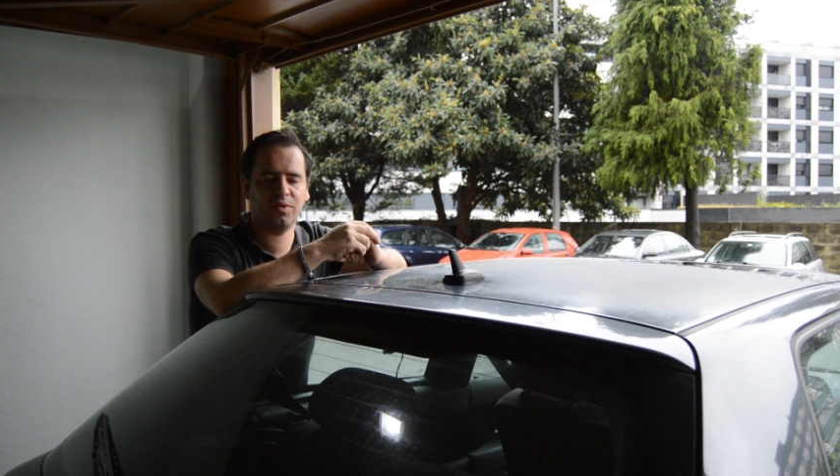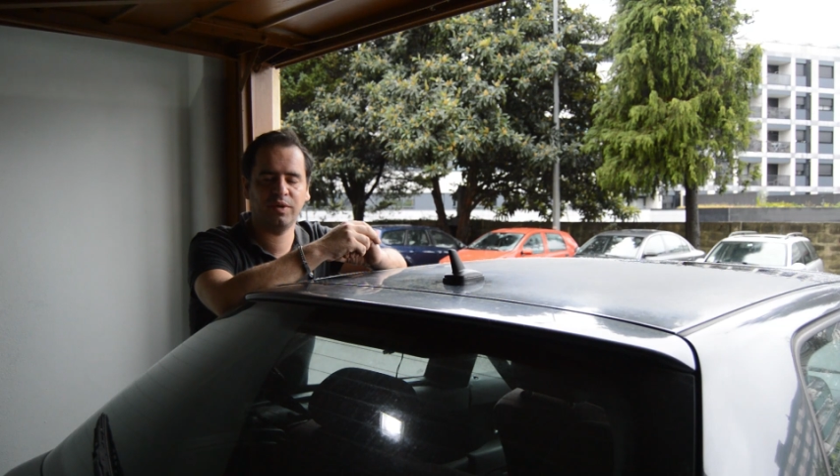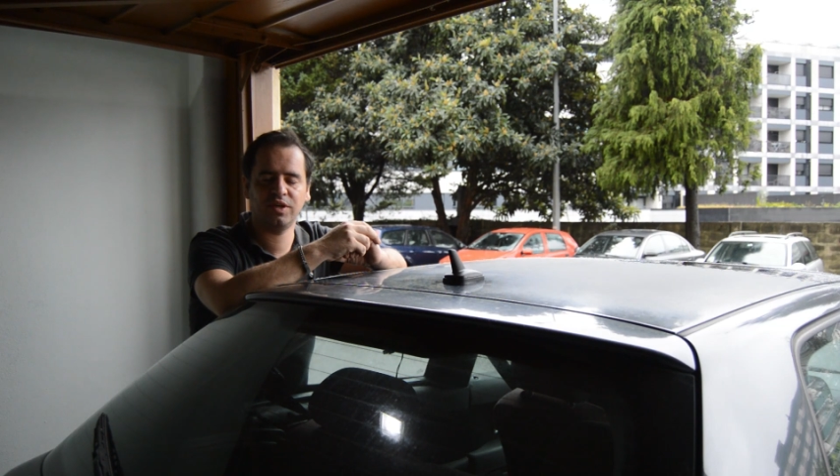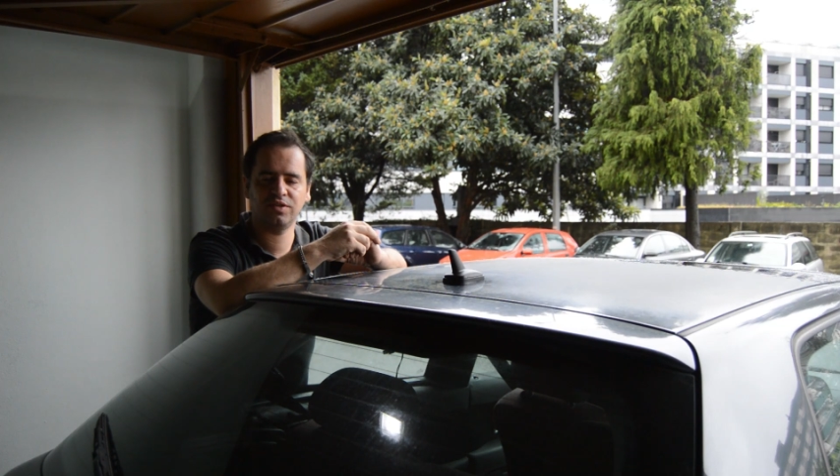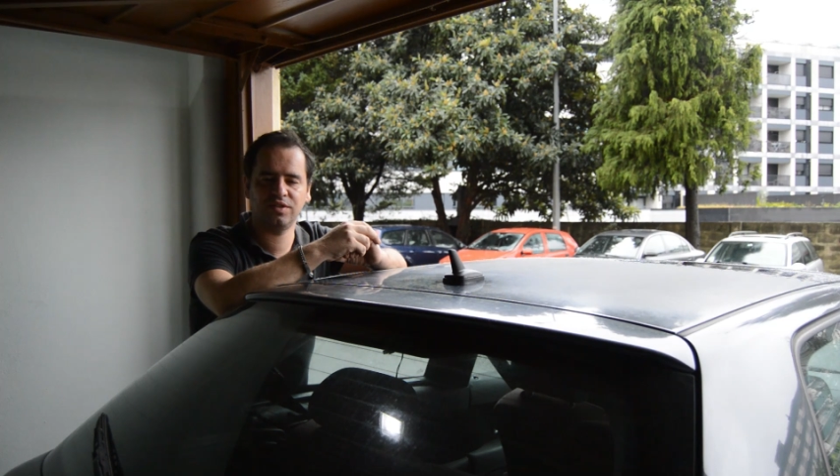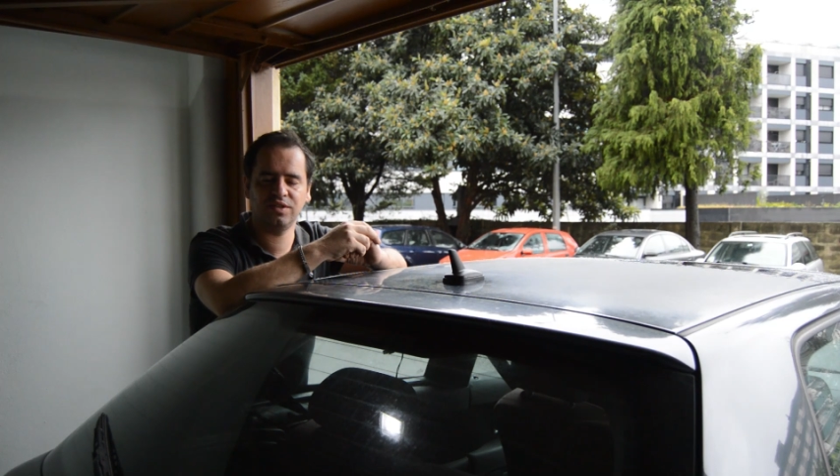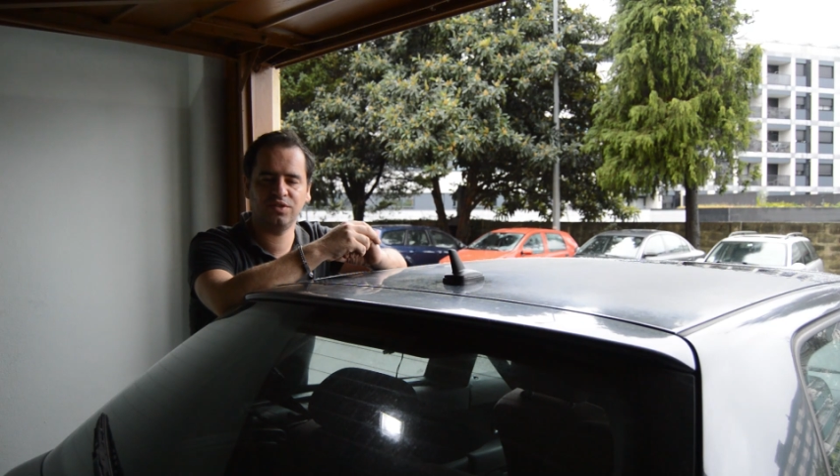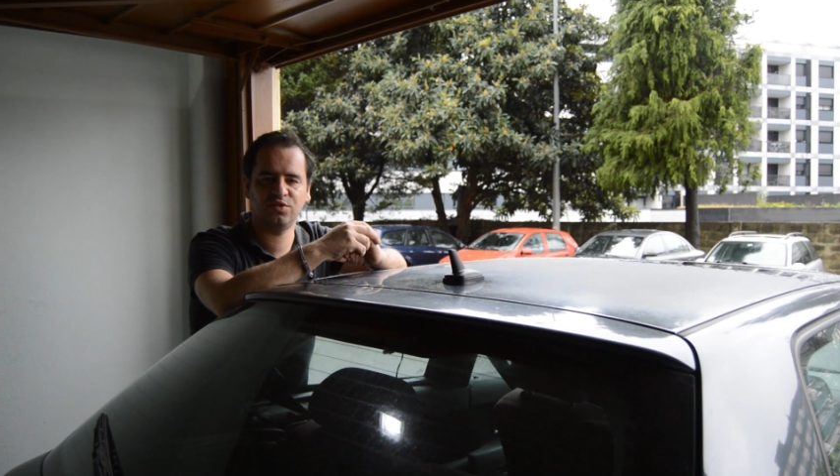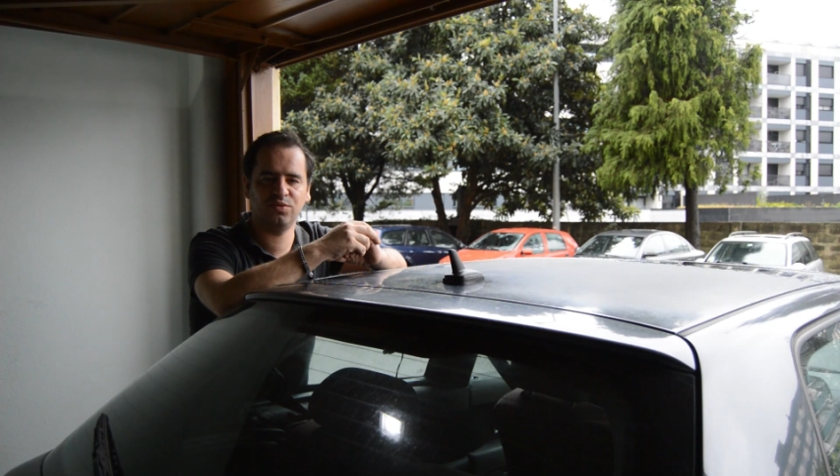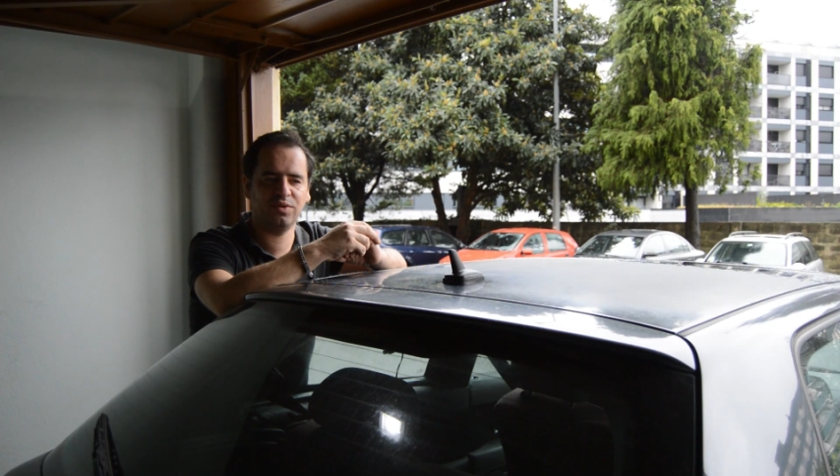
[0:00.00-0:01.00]
We continue
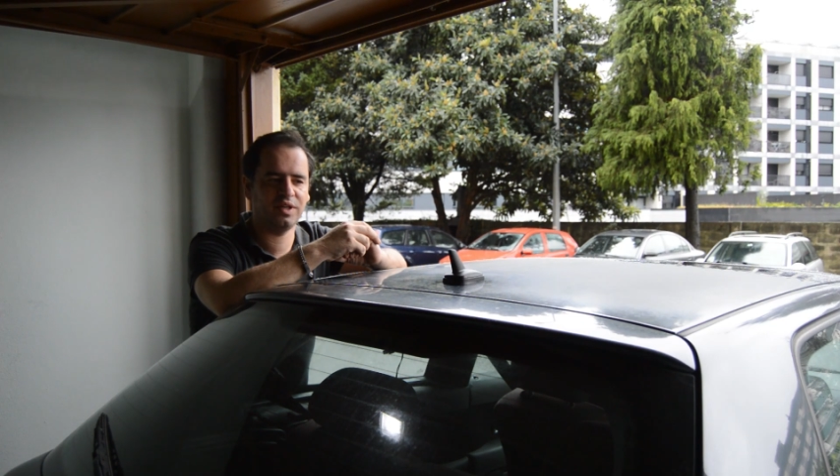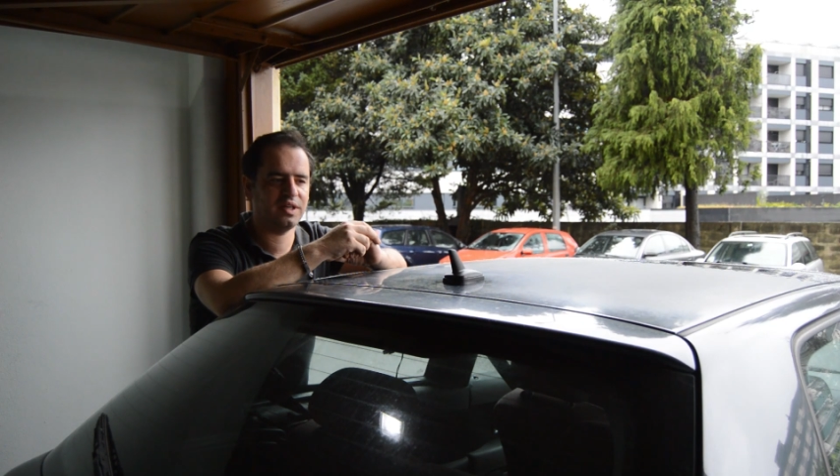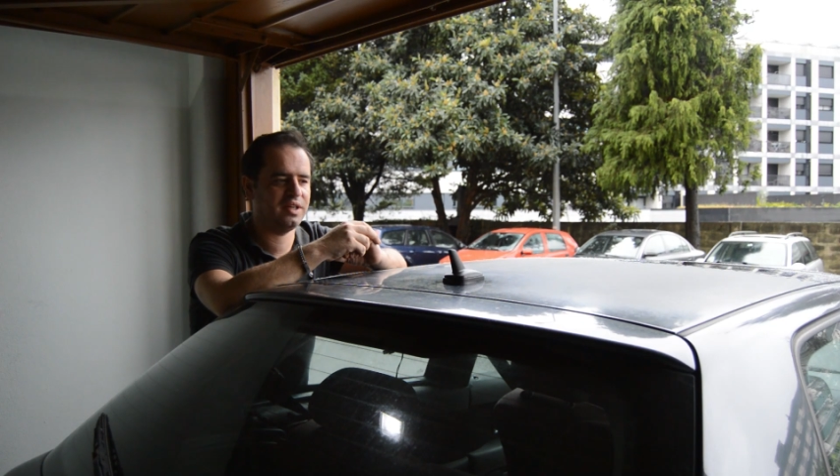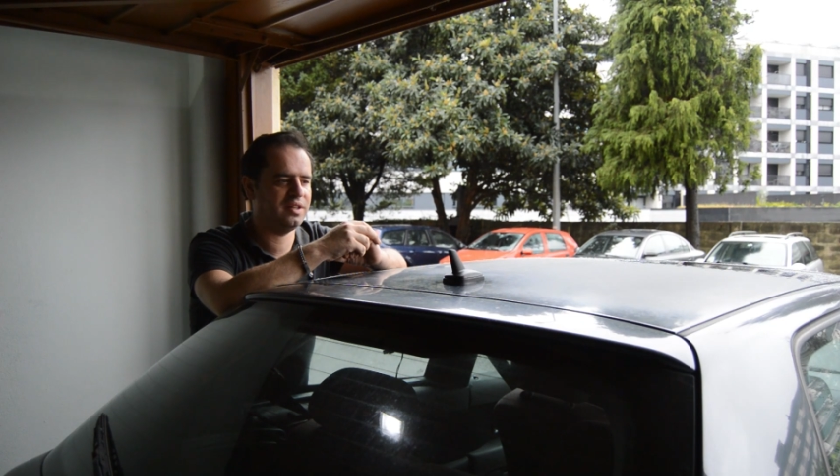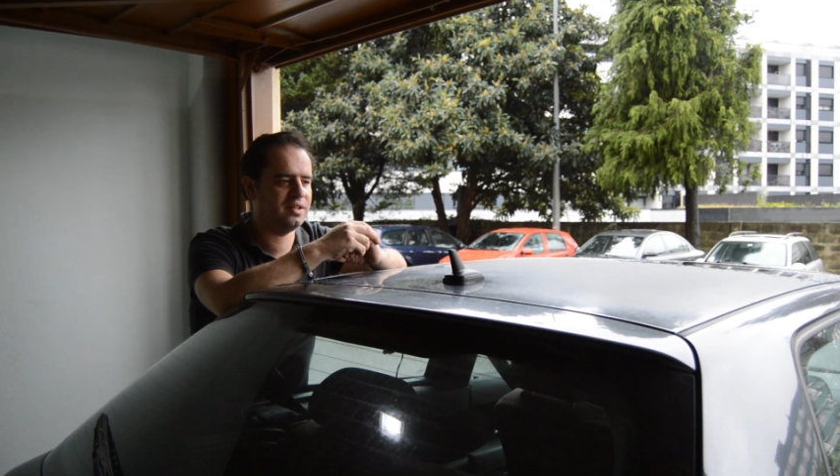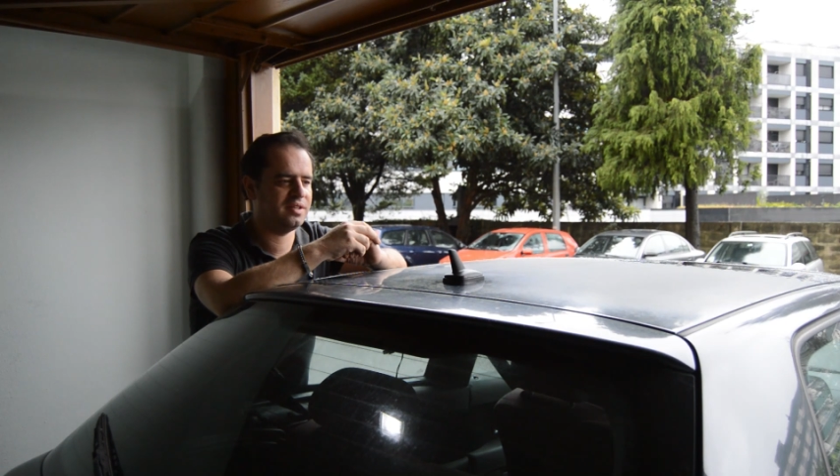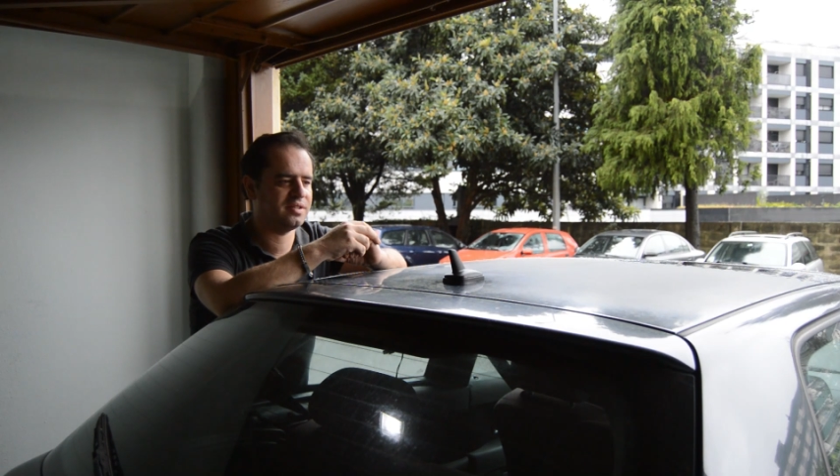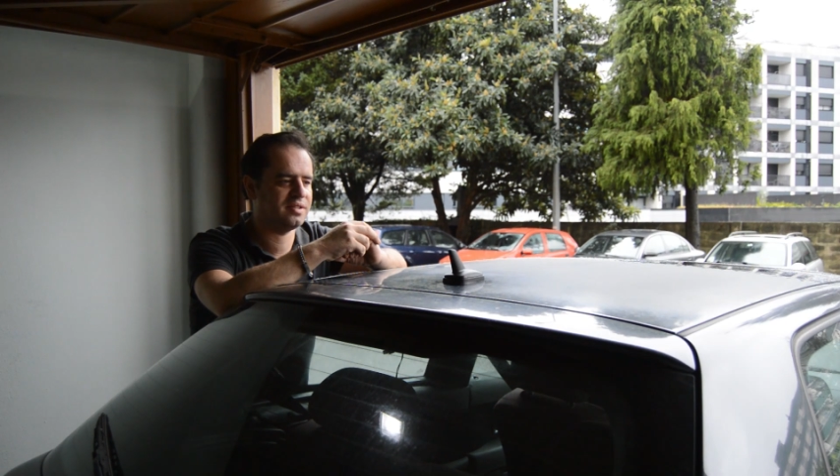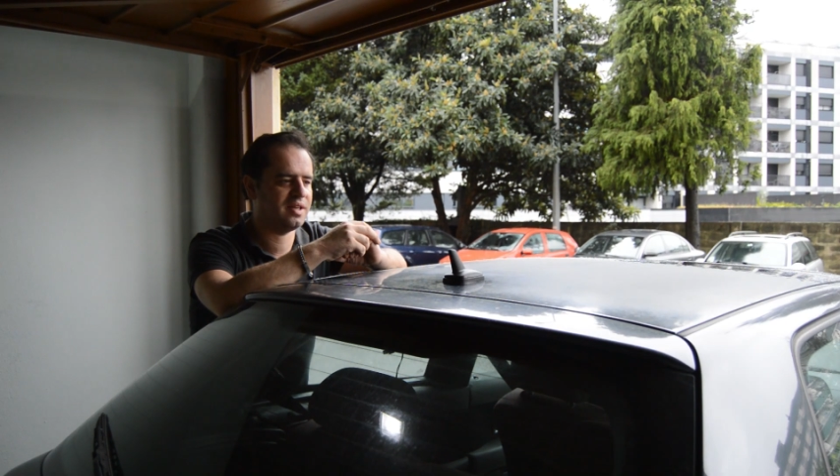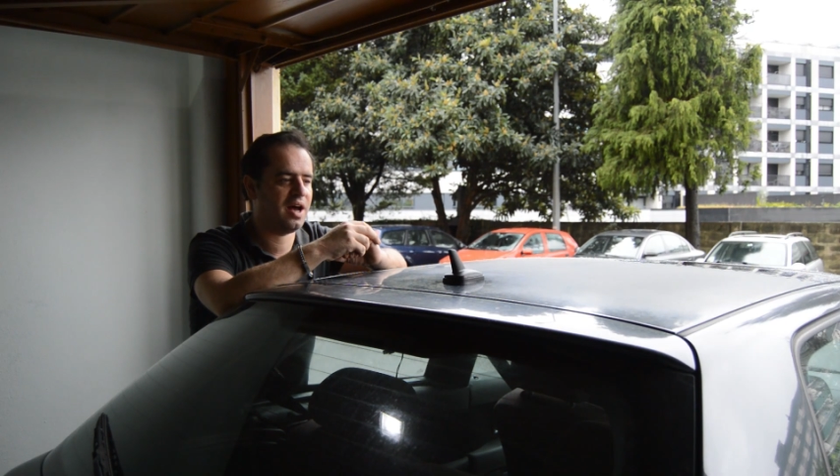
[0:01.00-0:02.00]
to work in this